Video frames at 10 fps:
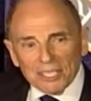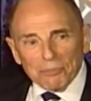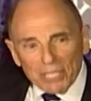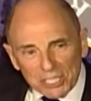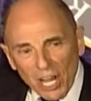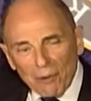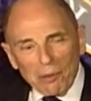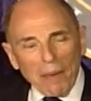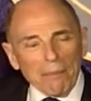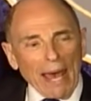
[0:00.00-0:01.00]
put his arm
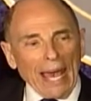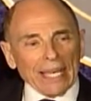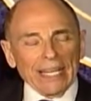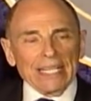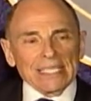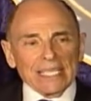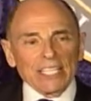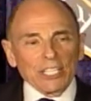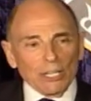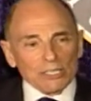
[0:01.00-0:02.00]
on my back, and he
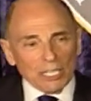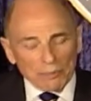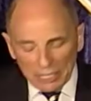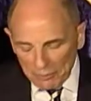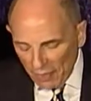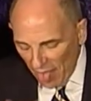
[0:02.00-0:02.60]
said, you know something?